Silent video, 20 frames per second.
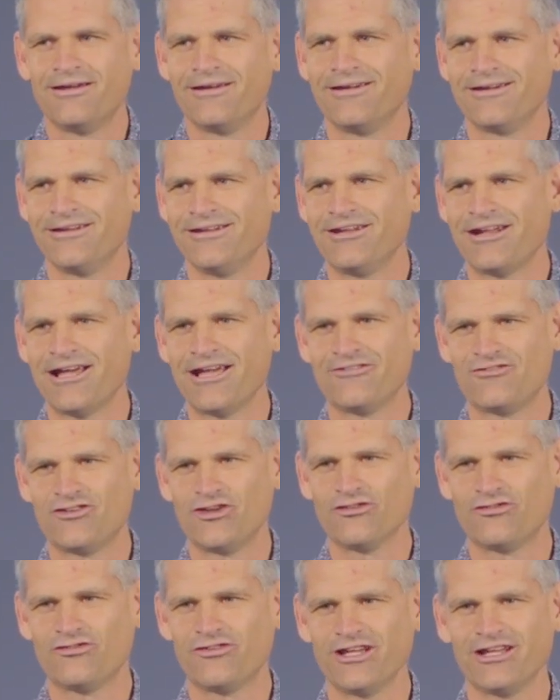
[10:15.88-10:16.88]
You know, if
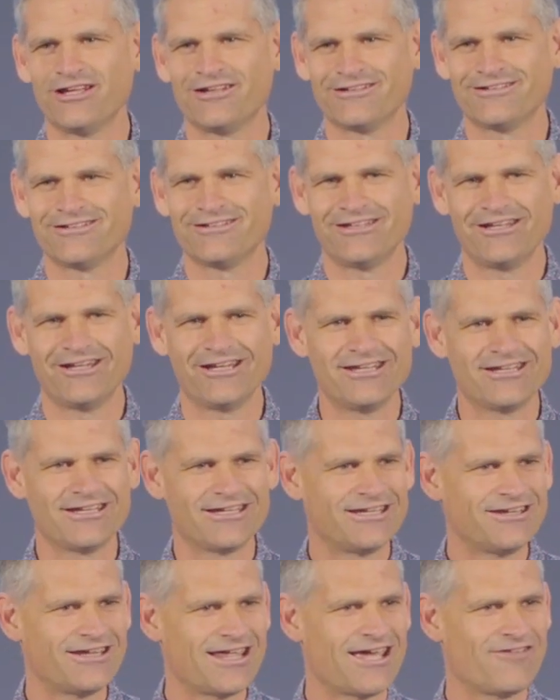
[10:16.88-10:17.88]
you feel you're either
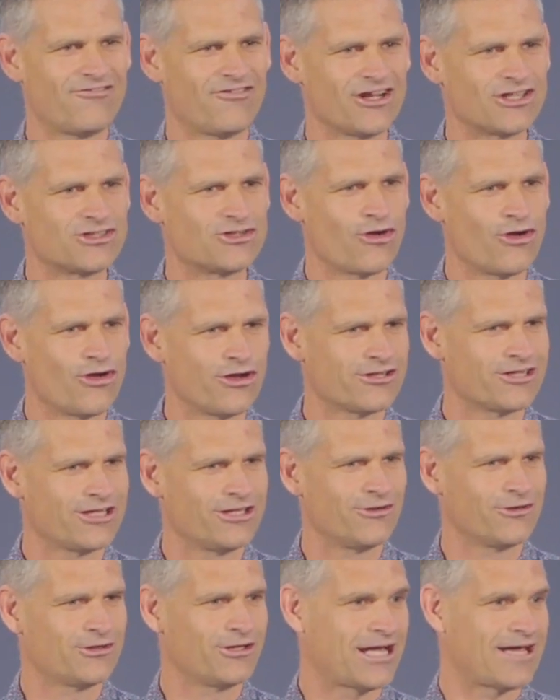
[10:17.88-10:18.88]
in there for eternity
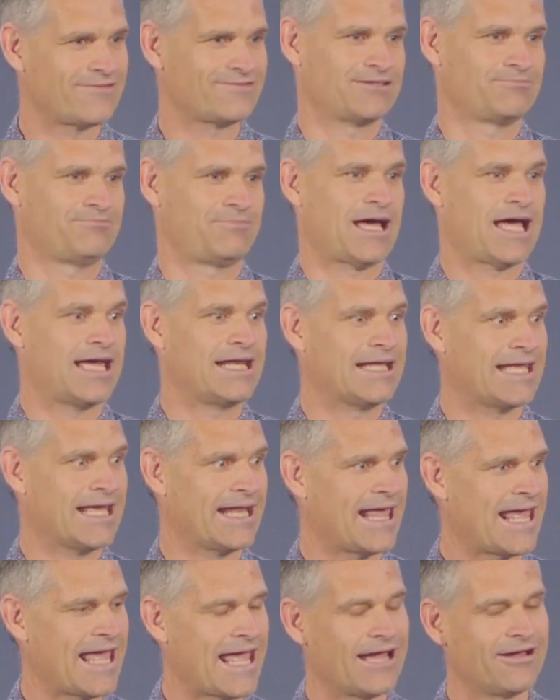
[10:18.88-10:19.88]
or you have to pay to get
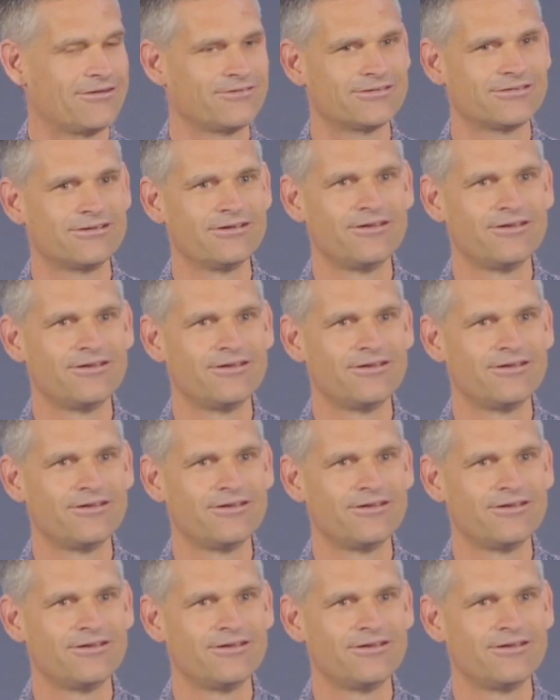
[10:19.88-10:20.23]
out